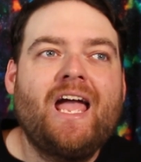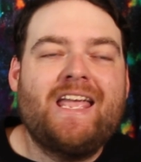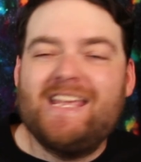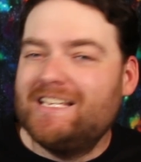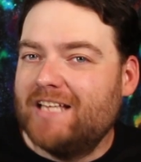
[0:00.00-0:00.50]

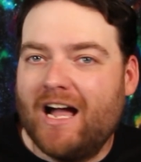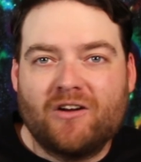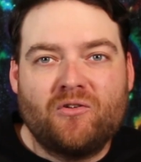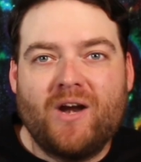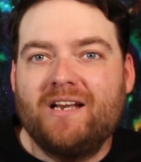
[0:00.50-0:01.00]
He's
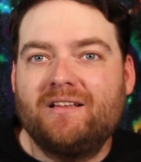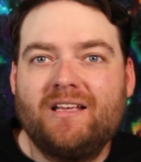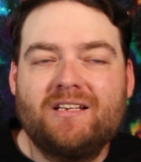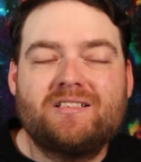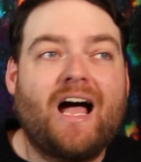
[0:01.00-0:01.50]
not great in
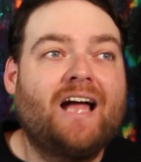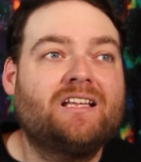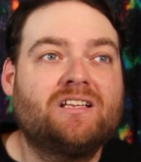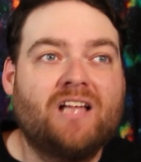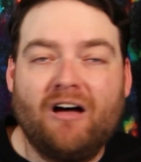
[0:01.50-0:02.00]
this. I
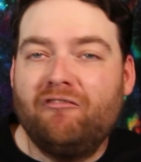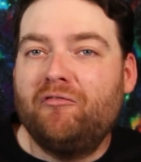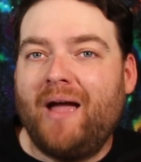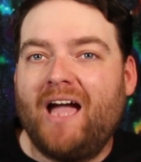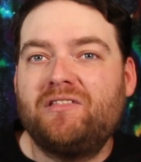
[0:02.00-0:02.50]
love
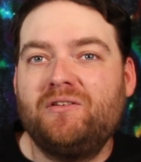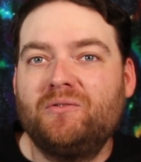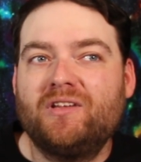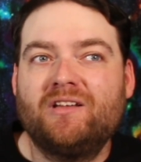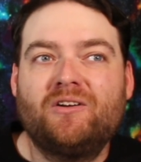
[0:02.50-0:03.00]
Matthew
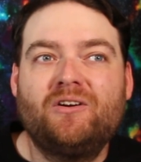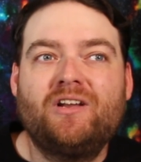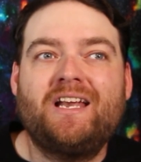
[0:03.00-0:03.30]
Lillard,